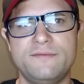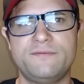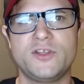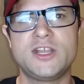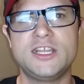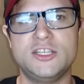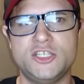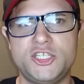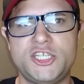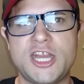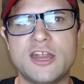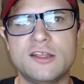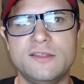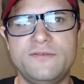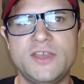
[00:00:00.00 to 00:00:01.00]
freaking
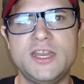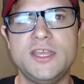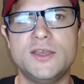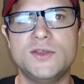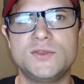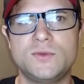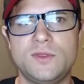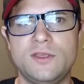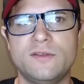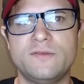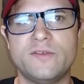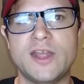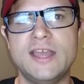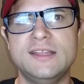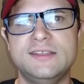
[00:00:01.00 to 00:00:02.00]
share the videos with your
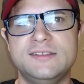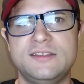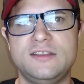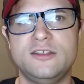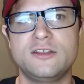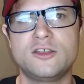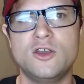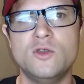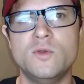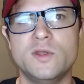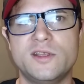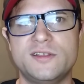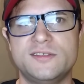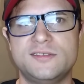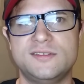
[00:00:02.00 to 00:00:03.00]
friends and your
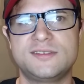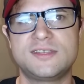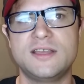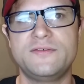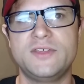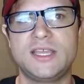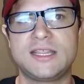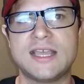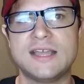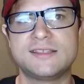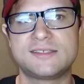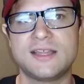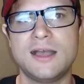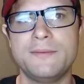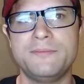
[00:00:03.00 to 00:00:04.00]
coworkers and stuff like that.
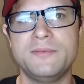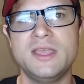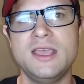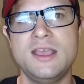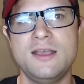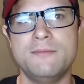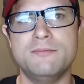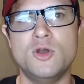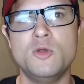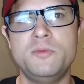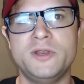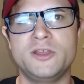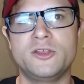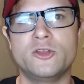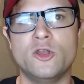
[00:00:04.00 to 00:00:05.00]
Stop
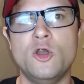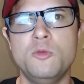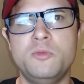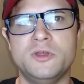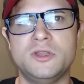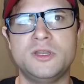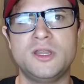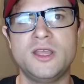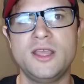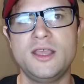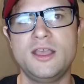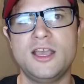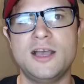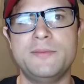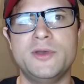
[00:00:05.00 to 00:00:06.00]
moping and groping
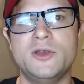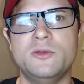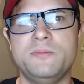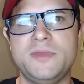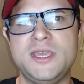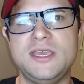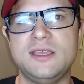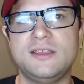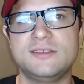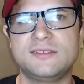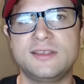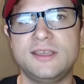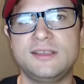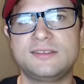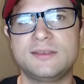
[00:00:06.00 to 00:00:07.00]
about me, because,
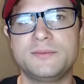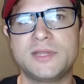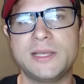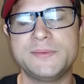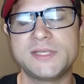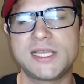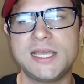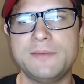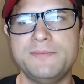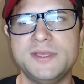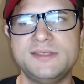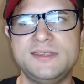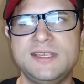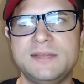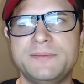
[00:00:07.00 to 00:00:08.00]
like, sometimes I get
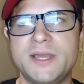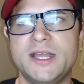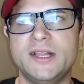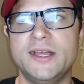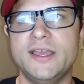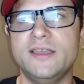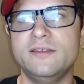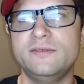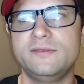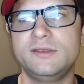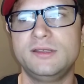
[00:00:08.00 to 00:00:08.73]
busy in my life,